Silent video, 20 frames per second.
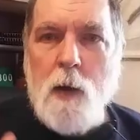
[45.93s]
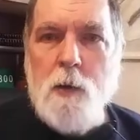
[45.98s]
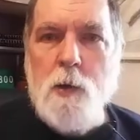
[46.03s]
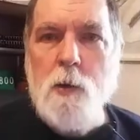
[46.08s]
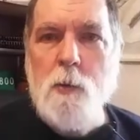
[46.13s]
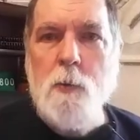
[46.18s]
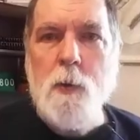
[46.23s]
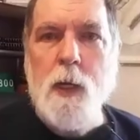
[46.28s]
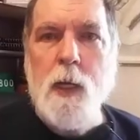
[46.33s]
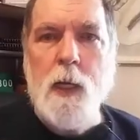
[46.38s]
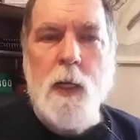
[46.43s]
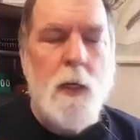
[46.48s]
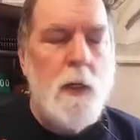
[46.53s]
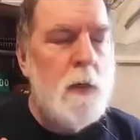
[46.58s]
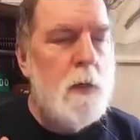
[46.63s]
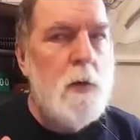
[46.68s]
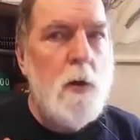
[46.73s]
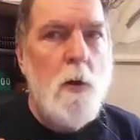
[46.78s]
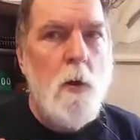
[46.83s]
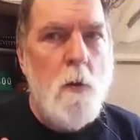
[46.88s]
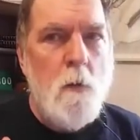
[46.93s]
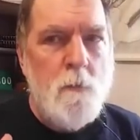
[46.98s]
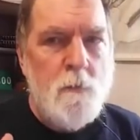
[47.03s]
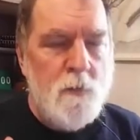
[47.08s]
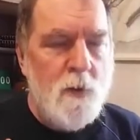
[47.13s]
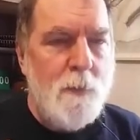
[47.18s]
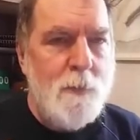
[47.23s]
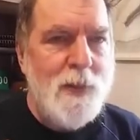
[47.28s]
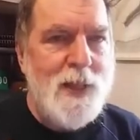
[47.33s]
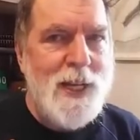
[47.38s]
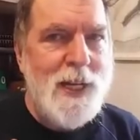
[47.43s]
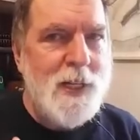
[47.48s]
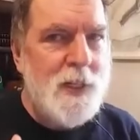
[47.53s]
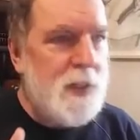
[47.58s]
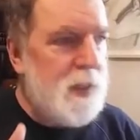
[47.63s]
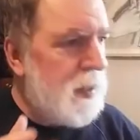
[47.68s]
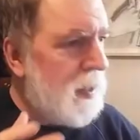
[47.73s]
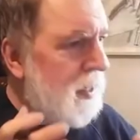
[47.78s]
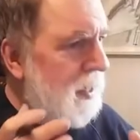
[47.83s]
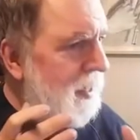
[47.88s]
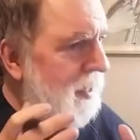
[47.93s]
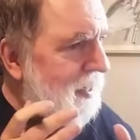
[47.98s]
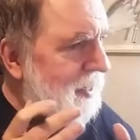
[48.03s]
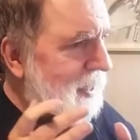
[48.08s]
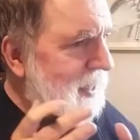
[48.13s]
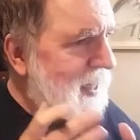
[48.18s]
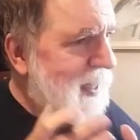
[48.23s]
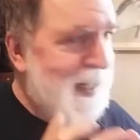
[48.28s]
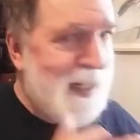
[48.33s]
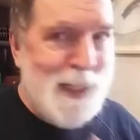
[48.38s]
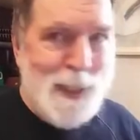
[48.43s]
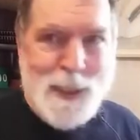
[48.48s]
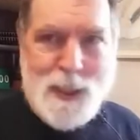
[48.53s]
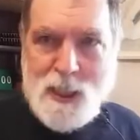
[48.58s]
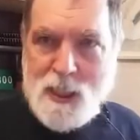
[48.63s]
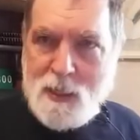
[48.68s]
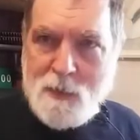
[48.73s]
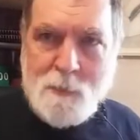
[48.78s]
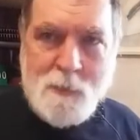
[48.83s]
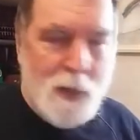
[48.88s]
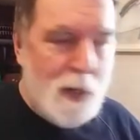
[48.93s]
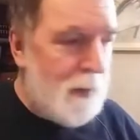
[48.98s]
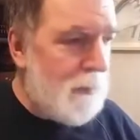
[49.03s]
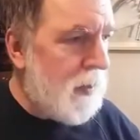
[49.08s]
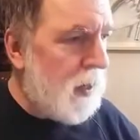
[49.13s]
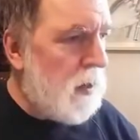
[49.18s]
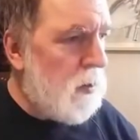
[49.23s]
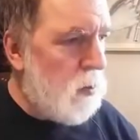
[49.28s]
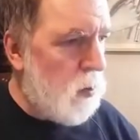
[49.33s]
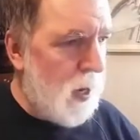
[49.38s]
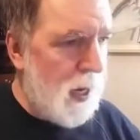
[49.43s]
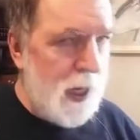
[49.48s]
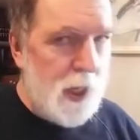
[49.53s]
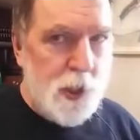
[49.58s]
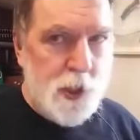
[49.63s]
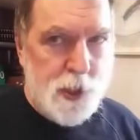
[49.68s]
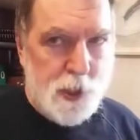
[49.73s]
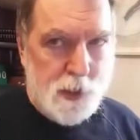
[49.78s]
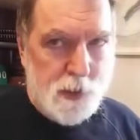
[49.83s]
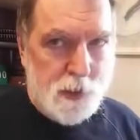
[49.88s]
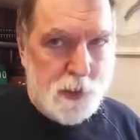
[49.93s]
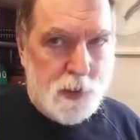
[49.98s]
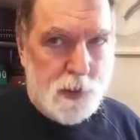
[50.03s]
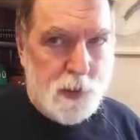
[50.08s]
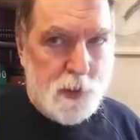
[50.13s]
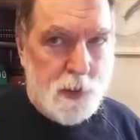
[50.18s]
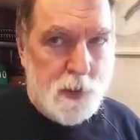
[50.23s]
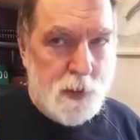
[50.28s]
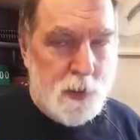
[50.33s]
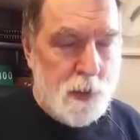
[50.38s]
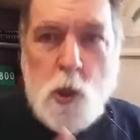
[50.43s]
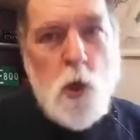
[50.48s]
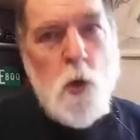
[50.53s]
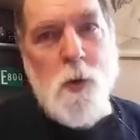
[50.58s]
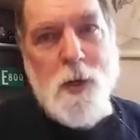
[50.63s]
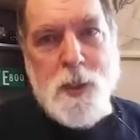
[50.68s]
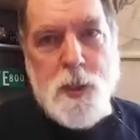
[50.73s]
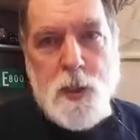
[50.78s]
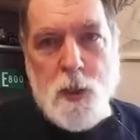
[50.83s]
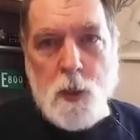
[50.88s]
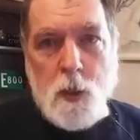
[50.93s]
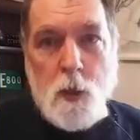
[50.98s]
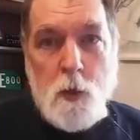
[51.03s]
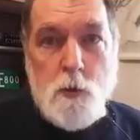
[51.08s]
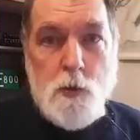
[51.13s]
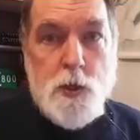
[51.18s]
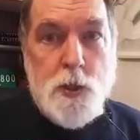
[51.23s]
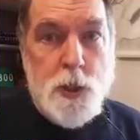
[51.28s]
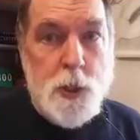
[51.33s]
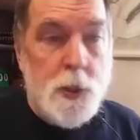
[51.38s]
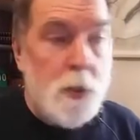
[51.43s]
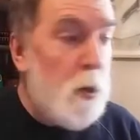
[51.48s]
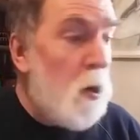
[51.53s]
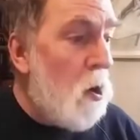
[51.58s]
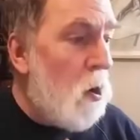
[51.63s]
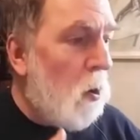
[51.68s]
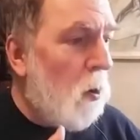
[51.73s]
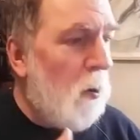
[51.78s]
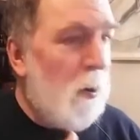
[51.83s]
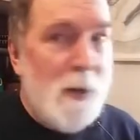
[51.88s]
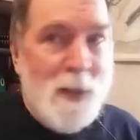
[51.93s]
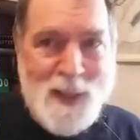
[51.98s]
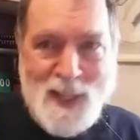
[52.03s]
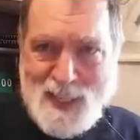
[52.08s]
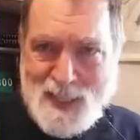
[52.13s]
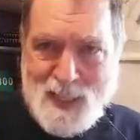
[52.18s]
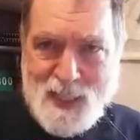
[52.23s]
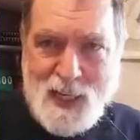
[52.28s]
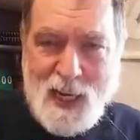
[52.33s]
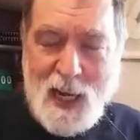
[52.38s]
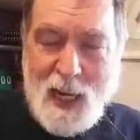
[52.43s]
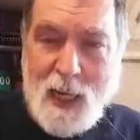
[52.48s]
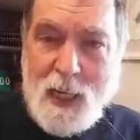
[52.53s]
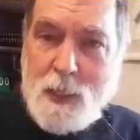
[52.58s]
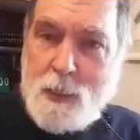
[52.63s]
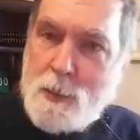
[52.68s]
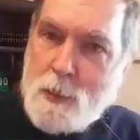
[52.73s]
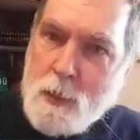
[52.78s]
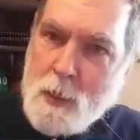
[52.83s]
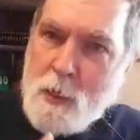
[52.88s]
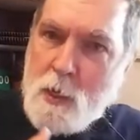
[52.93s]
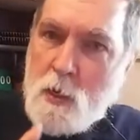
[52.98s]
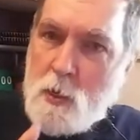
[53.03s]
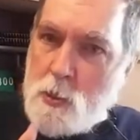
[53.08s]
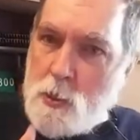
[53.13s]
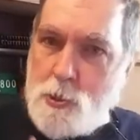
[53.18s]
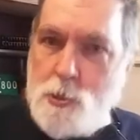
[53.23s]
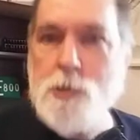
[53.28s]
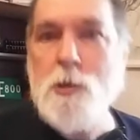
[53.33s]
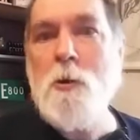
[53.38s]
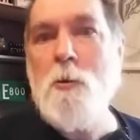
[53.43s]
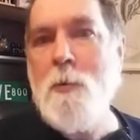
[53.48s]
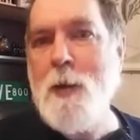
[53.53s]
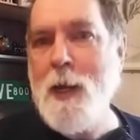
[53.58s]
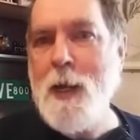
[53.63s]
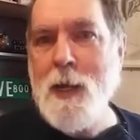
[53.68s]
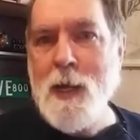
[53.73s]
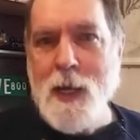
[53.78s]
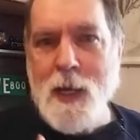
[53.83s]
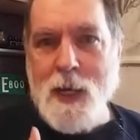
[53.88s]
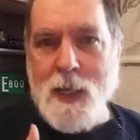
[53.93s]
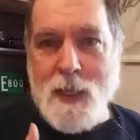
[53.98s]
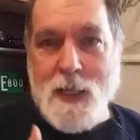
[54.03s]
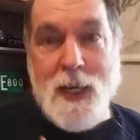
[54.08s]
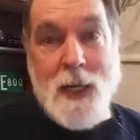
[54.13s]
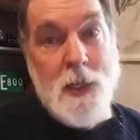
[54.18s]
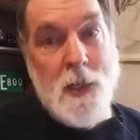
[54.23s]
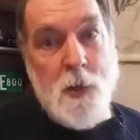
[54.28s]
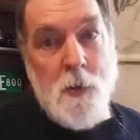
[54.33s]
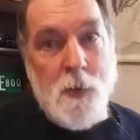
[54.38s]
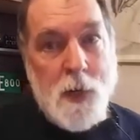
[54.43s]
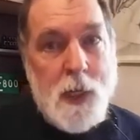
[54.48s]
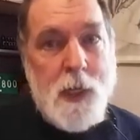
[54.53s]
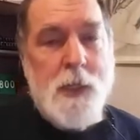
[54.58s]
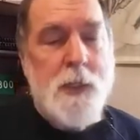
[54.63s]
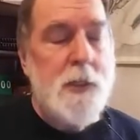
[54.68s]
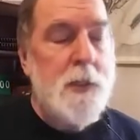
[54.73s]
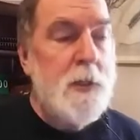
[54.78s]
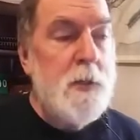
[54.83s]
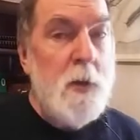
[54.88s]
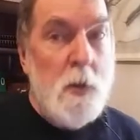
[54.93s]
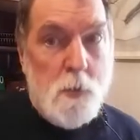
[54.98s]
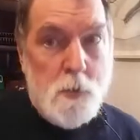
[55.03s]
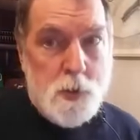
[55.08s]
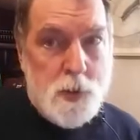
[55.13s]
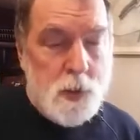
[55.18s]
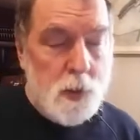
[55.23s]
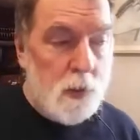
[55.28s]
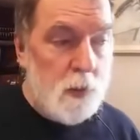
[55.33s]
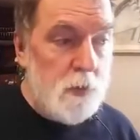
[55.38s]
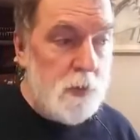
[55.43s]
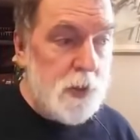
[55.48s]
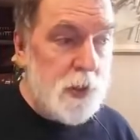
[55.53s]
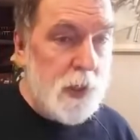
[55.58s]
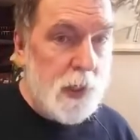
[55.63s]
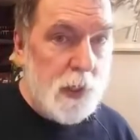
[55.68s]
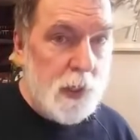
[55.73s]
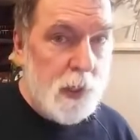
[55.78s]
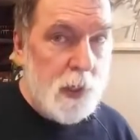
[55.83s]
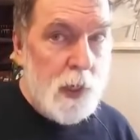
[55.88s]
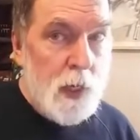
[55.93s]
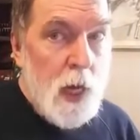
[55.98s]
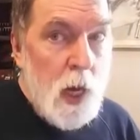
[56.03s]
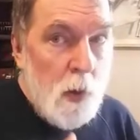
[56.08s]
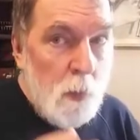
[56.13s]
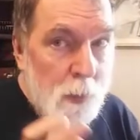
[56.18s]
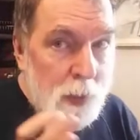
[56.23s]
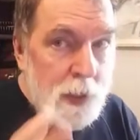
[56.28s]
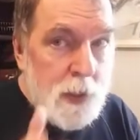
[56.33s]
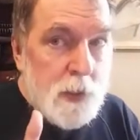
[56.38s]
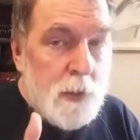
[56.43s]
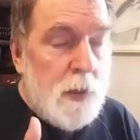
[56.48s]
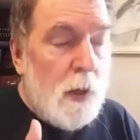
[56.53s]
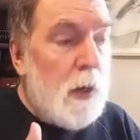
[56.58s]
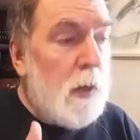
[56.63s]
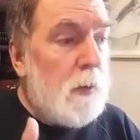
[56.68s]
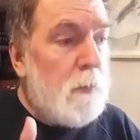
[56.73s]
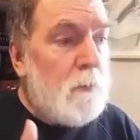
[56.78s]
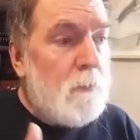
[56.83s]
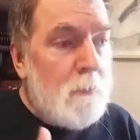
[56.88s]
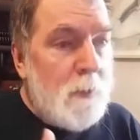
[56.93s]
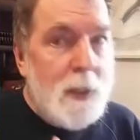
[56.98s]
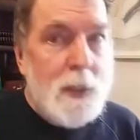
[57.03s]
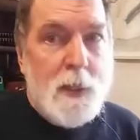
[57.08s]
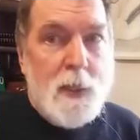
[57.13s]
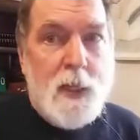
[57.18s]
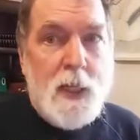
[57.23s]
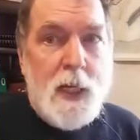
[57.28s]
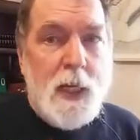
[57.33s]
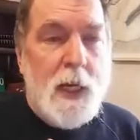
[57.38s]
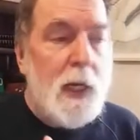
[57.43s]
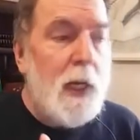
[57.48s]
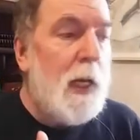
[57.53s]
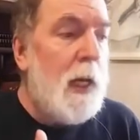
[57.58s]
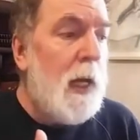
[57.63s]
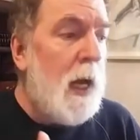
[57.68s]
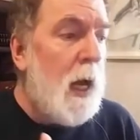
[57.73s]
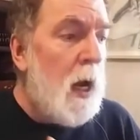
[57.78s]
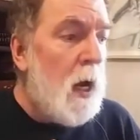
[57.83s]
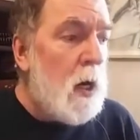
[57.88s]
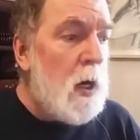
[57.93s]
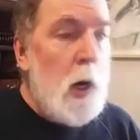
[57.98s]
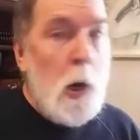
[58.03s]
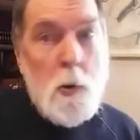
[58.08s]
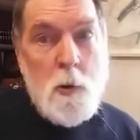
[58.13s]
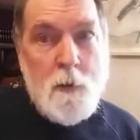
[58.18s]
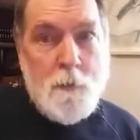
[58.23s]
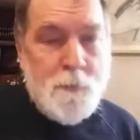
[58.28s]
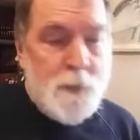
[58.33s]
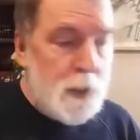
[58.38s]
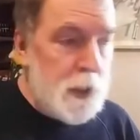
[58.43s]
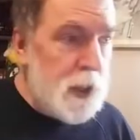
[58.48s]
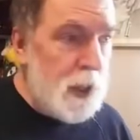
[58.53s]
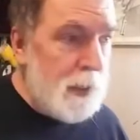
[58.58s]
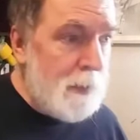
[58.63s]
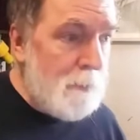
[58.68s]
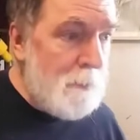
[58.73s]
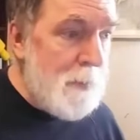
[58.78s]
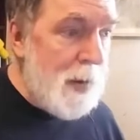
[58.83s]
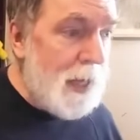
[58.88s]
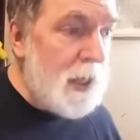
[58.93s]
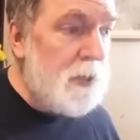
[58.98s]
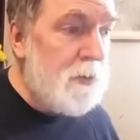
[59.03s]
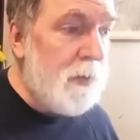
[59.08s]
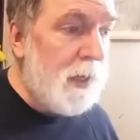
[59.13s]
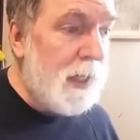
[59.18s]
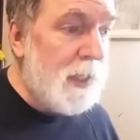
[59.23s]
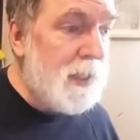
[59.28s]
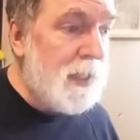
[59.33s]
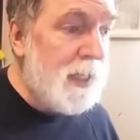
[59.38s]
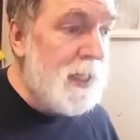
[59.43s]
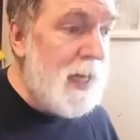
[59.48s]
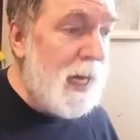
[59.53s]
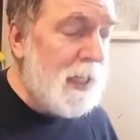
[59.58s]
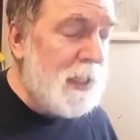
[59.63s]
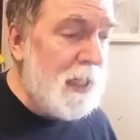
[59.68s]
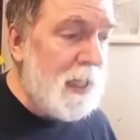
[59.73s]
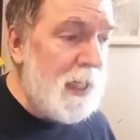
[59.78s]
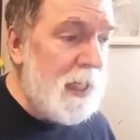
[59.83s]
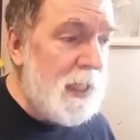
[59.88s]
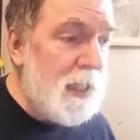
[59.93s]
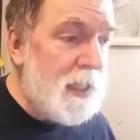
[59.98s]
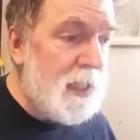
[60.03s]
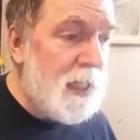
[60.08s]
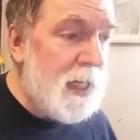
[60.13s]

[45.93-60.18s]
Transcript: do we go from this system of equations to a solution, or in this case, showing that there is no solution? We start with the coefficient matrix, and that's easy